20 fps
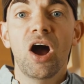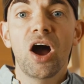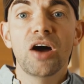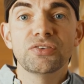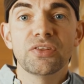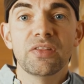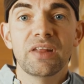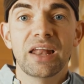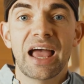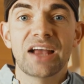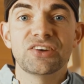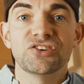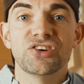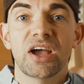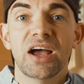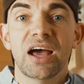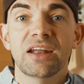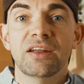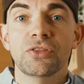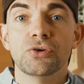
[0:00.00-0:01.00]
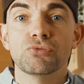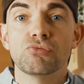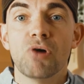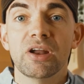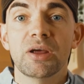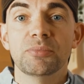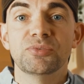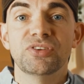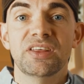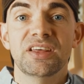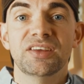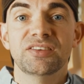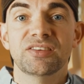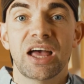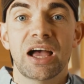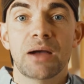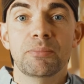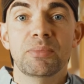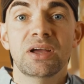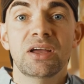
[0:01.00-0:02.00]
After the lecture and in the run-up to the
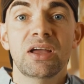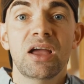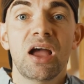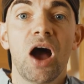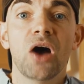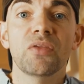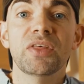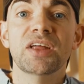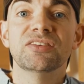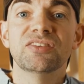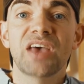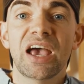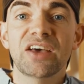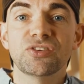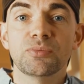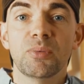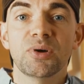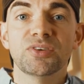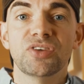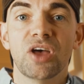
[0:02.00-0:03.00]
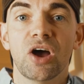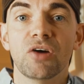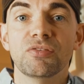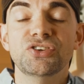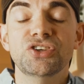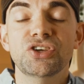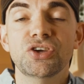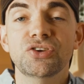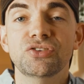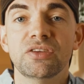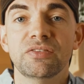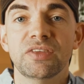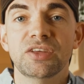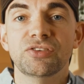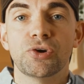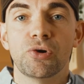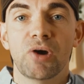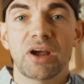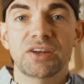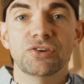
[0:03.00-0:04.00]
exam, I'll then test myself using
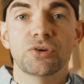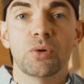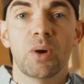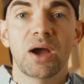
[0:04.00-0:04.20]
these created